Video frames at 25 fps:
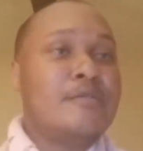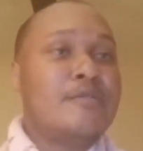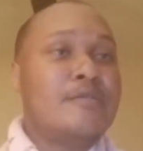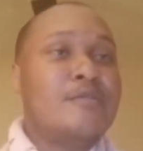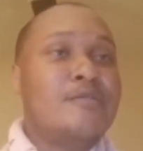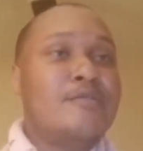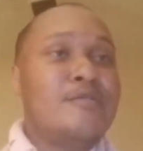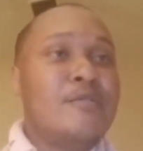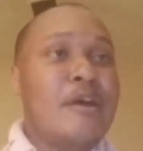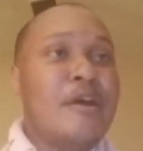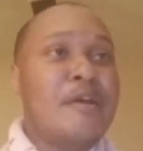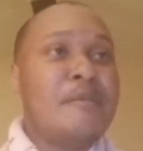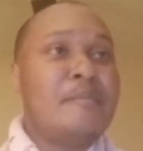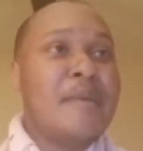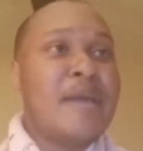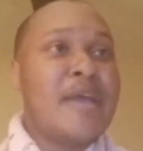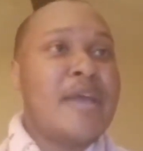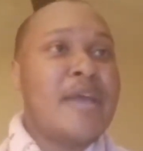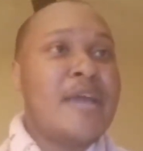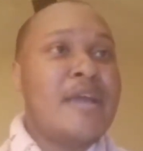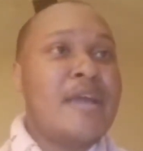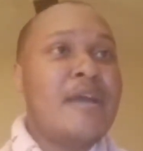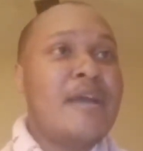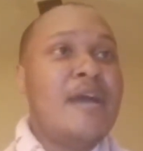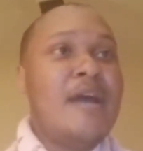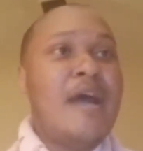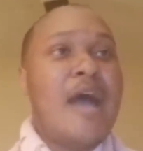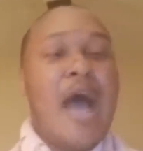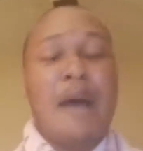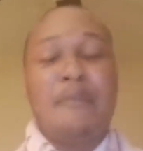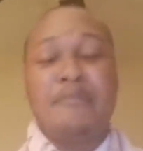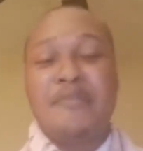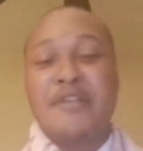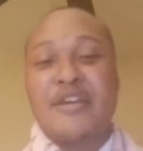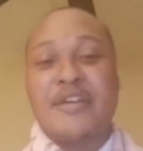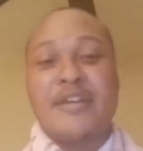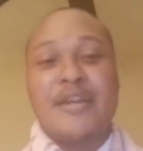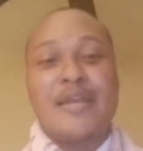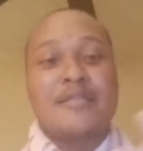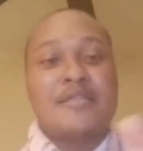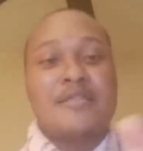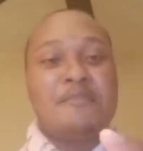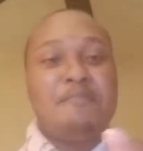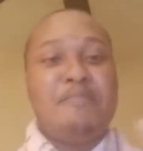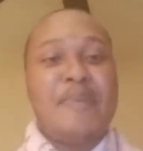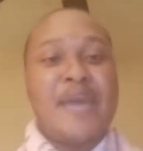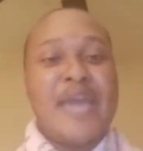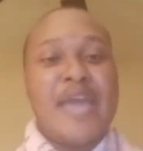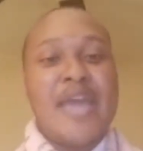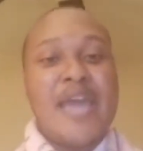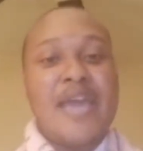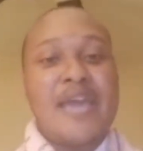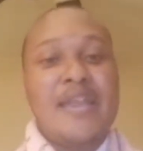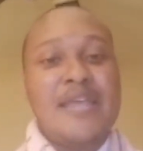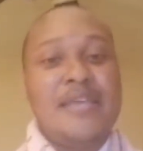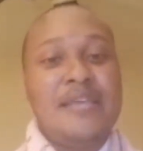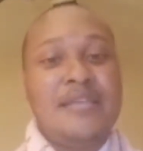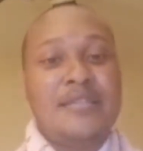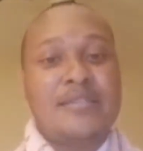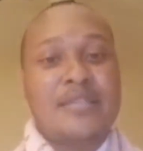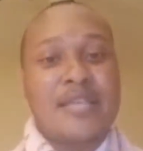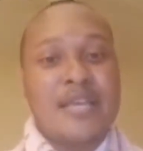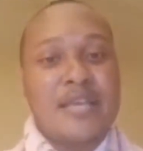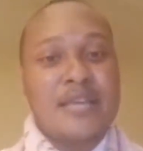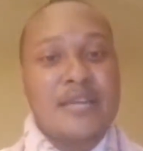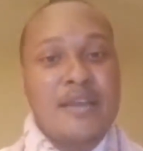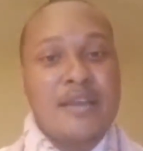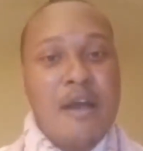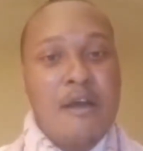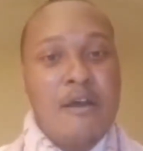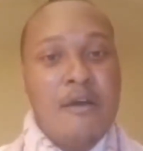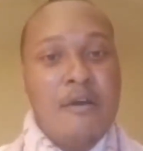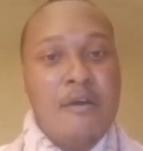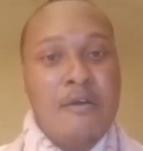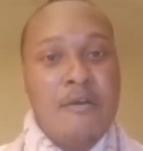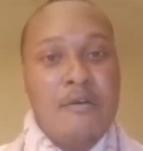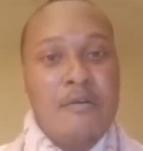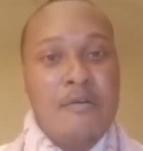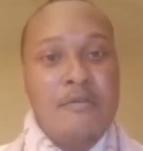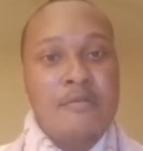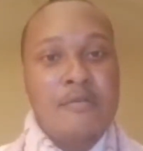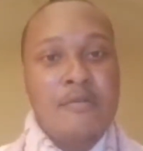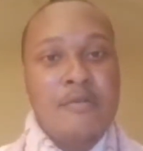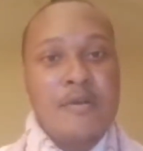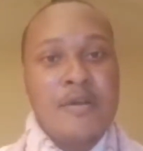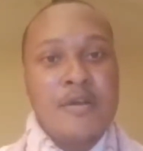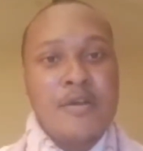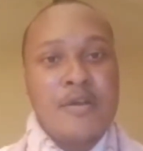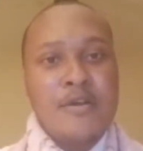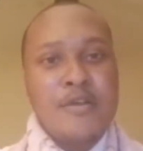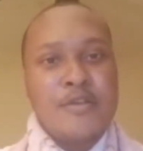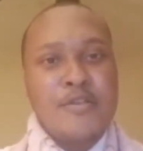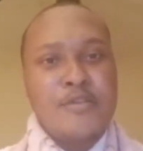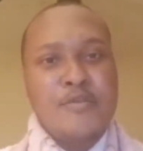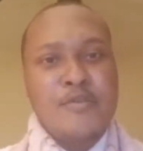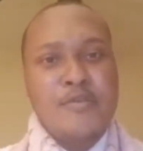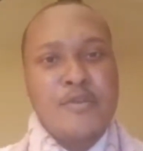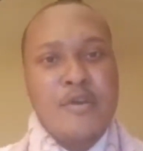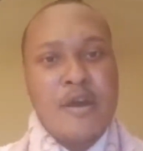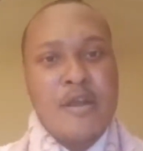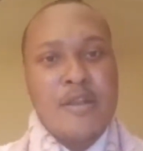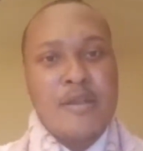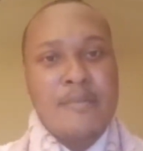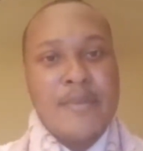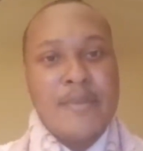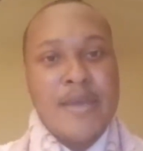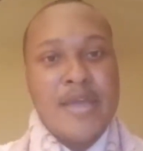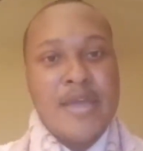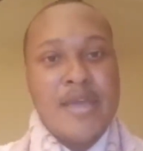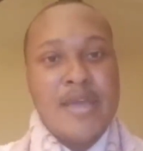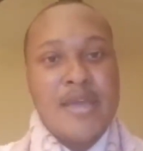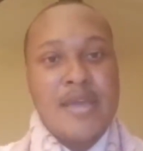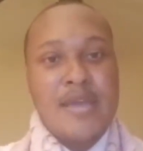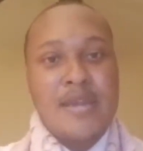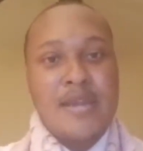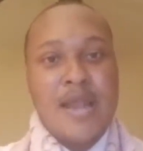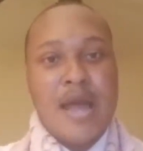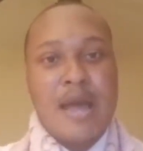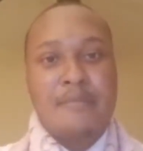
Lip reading: You know what I mean? I'm looking at the bed he's sitting on. You know what I mean?